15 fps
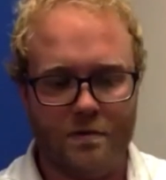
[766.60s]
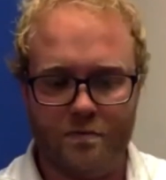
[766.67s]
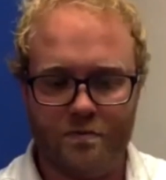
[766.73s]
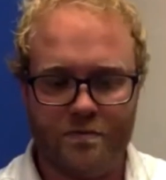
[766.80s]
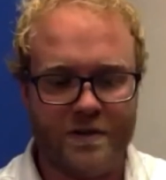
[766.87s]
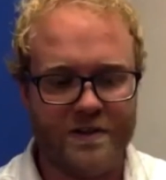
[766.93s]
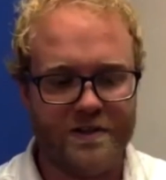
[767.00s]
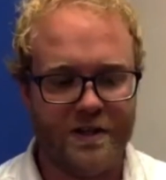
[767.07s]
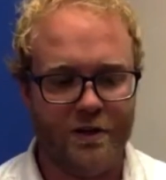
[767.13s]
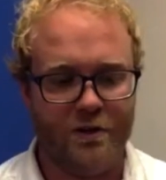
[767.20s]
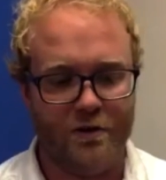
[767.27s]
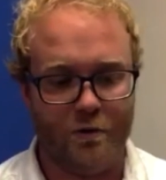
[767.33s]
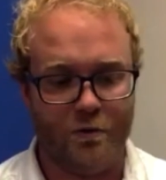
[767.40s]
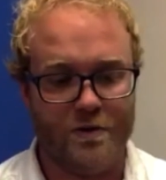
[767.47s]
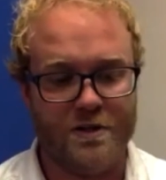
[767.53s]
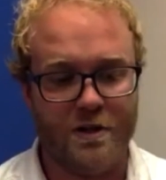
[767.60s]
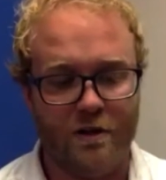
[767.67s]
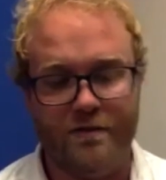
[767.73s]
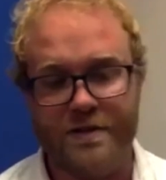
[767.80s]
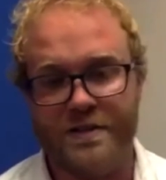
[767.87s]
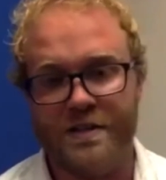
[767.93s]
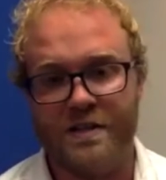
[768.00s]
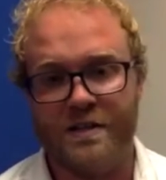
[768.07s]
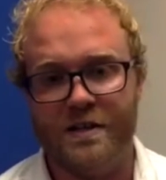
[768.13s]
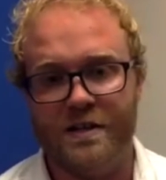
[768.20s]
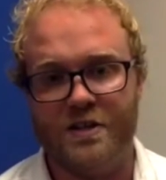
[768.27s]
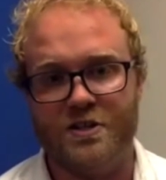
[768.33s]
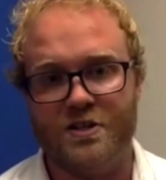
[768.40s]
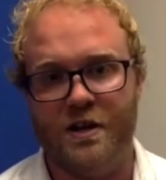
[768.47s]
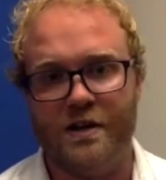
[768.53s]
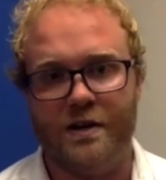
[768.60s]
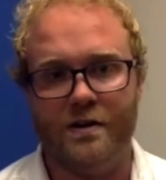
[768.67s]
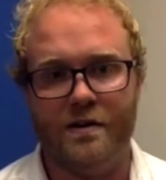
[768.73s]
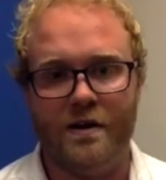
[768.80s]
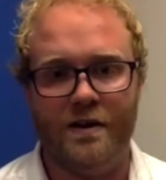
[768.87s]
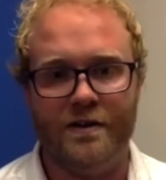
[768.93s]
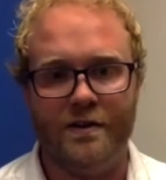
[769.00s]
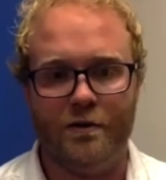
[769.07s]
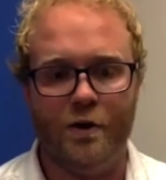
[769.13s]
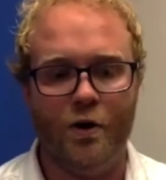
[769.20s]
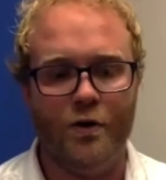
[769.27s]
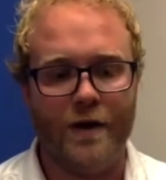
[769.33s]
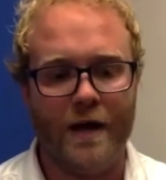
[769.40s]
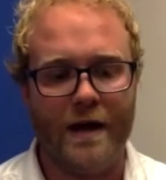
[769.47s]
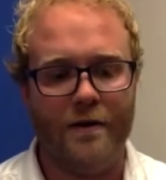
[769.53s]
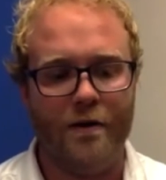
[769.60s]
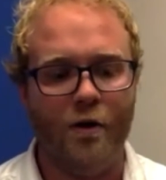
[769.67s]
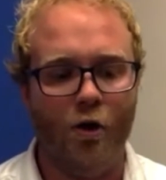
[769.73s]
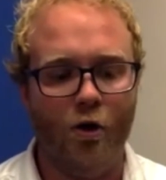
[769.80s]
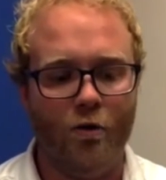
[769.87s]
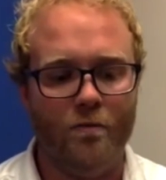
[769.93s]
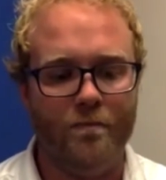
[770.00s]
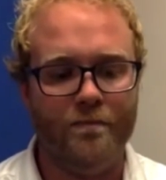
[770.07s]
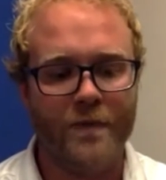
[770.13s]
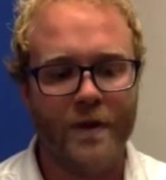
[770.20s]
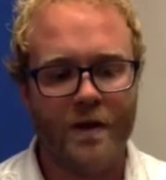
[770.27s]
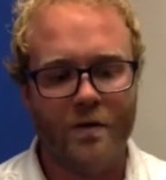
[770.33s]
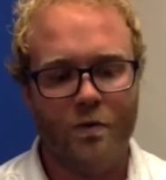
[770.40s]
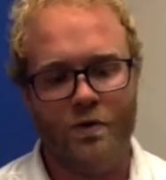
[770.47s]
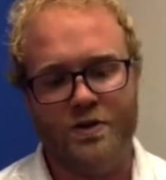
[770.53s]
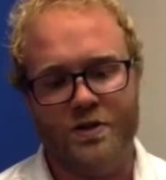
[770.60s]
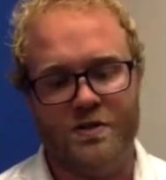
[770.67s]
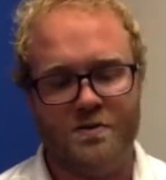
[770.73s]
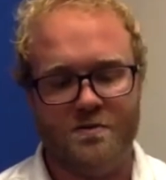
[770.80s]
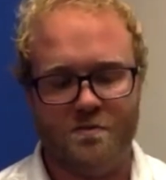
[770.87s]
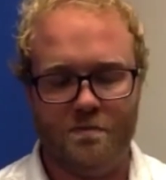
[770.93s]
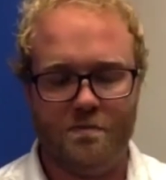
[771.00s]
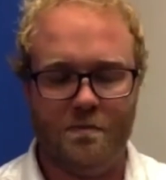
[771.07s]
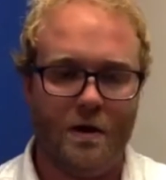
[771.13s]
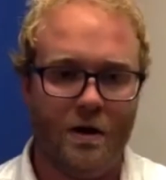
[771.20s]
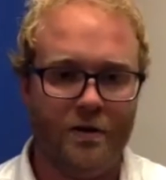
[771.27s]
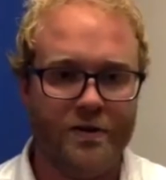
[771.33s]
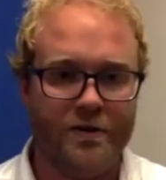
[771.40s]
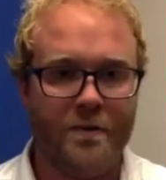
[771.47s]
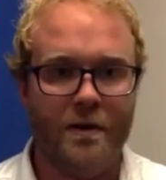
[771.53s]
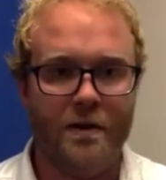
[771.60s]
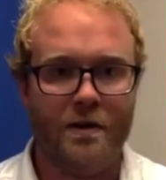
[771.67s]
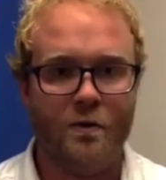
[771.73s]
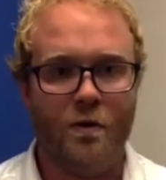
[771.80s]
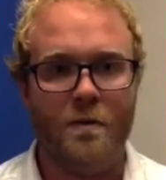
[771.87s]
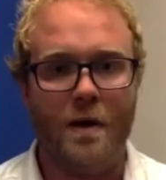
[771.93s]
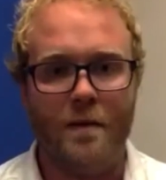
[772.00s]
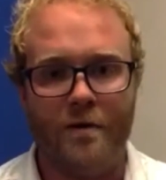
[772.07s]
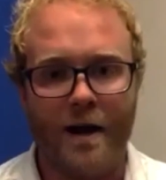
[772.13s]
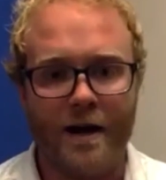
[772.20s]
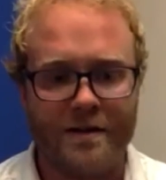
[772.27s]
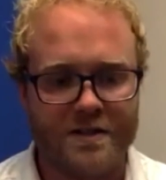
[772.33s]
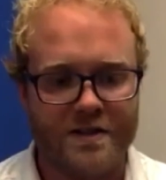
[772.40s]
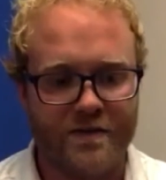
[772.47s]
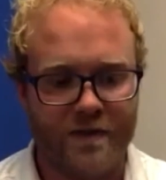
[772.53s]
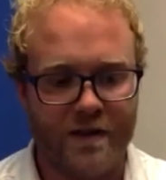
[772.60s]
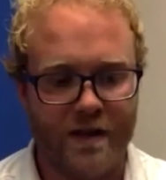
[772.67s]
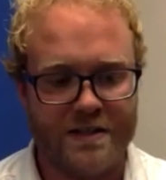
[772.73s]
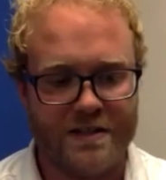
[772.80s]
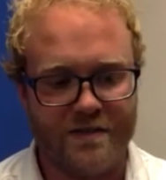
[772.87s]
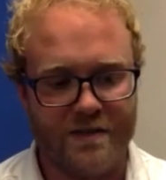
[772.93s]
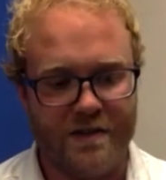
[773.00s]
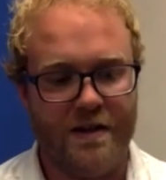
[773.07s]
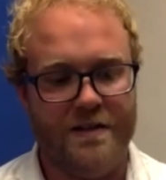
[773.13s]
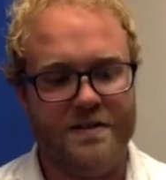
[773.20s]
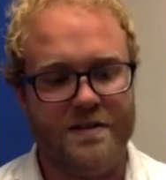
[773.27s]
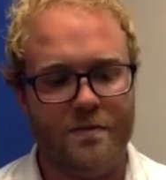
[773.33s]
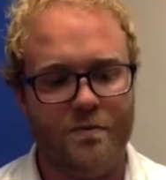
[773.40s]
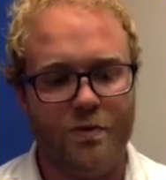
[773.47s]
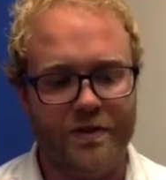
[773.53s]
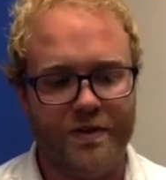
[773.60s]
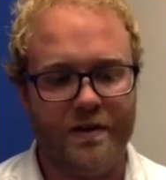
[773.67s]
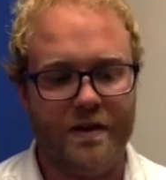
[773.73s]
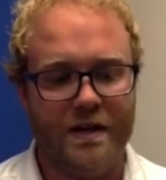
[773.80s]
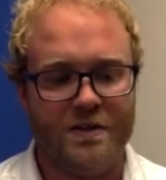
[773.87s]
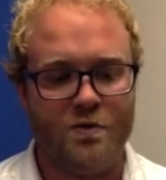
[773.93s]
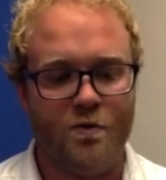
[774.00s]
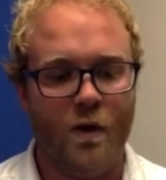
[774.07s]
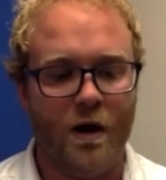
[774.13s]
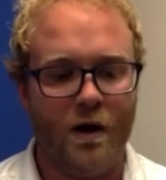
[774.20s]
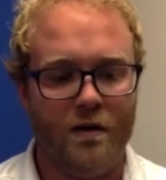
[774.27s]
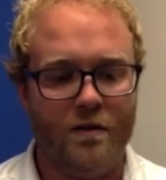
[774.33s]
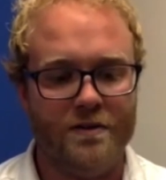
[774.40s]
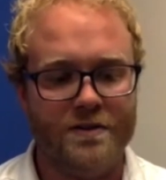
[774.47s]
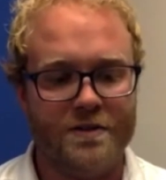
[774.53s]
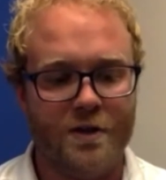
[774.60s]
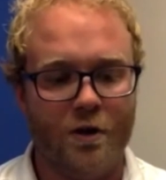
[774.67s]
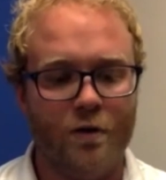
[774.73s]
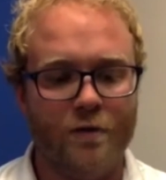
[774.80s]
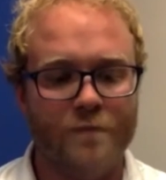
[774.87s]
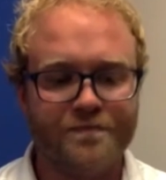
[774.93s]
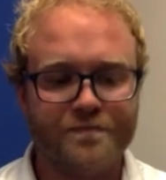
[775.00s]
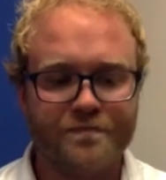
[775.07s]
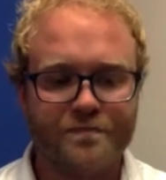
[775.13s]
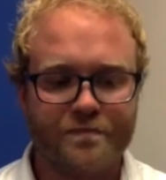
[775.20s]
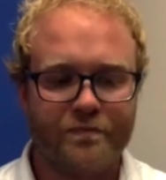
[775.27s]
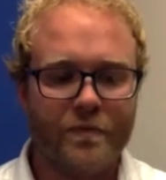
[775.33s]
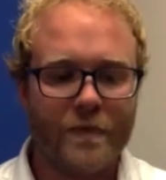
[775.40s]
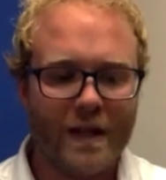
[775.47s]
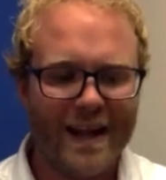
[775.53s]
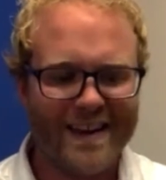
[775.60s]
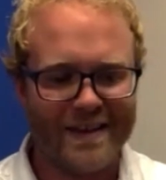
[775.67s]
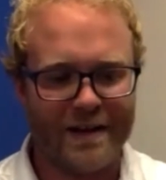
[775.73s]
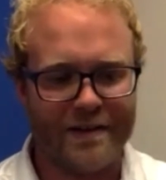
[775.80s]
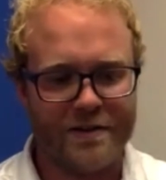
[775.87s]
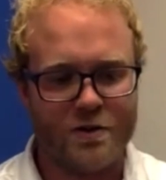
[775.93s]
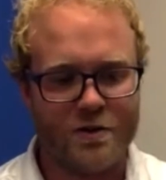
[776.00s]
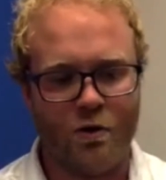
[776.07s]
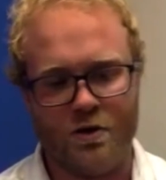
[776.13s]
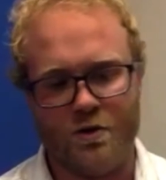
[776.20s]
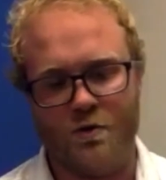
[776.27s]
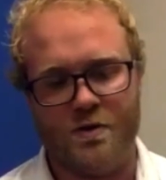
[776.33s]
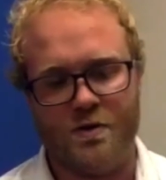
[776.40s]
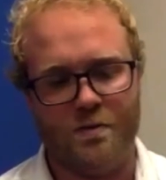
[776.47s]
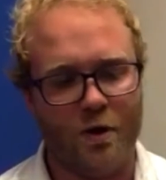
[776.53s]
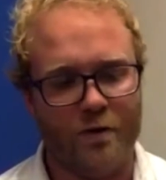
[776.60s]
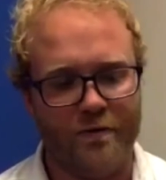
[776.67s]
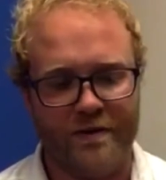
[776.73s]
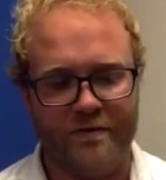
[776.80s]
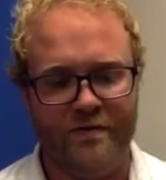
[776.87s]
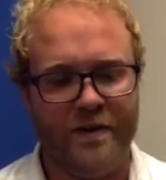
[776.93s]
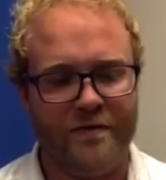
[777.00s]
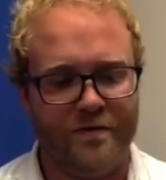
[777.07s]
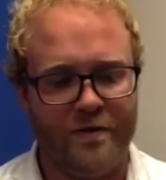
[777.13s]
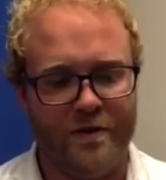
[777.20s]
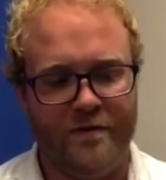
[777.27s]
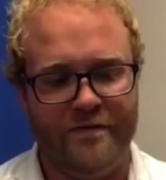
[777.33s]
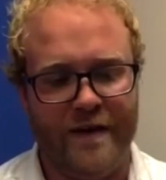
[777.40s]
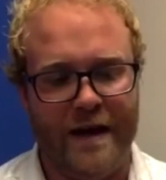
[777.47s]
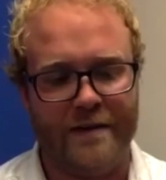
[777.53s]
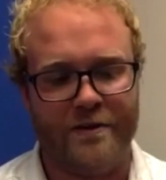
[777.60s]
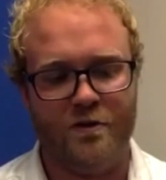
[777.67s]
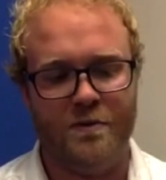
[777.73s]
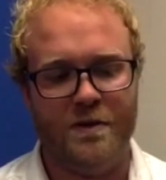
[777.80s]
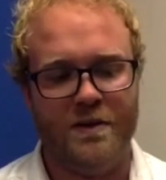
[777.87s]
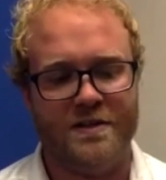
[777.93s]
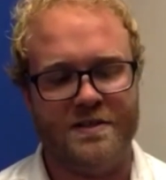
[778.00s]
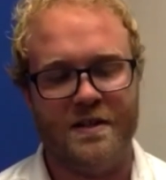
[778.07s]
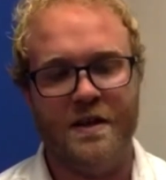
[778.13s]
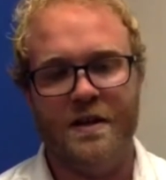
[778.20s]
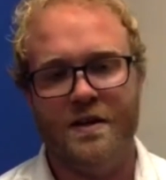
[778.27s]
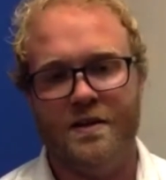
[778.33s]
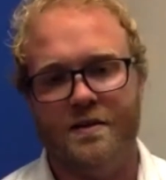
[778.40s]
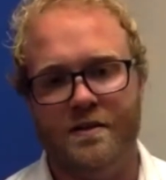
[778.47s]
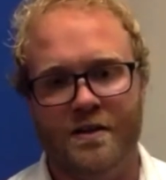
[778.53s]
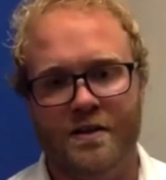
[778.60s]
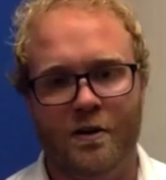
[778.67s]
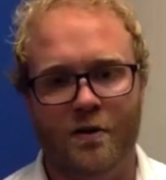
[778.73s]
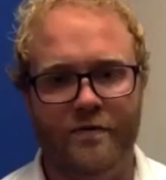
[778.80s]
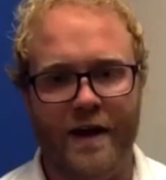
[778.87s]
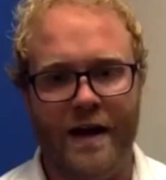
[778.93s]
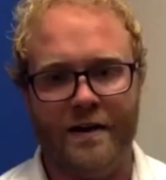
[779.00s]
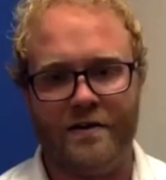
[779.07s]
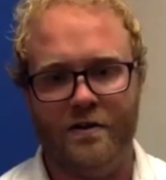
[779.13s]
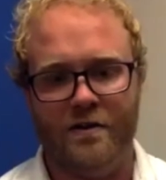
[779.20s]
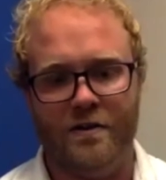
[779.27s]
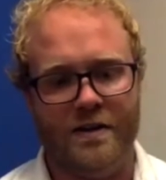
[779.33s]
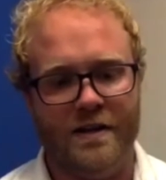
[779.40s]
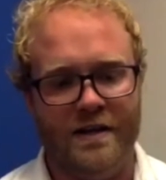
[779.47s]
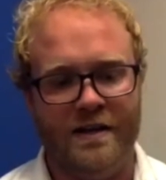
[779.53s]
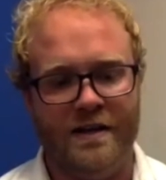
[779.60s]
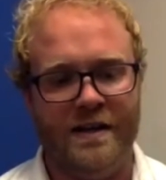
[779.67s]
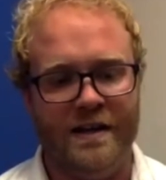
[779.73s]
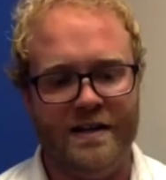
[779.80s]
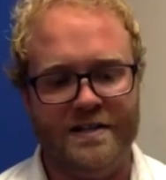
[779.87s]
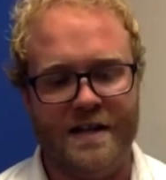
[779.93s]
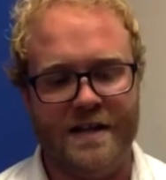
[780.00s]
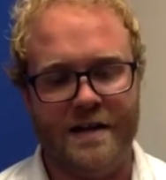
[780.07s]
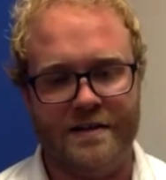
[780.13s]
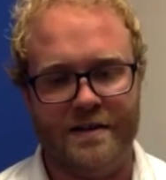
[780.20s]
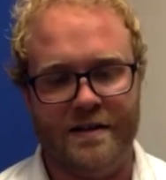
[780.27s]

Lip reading: continue to resolve this condition on their own at home, which is ultimately where my practice philosophy lines up with as well. So I thought this course was a perfect fit for the FAKTR because, FAKTR, again, it's not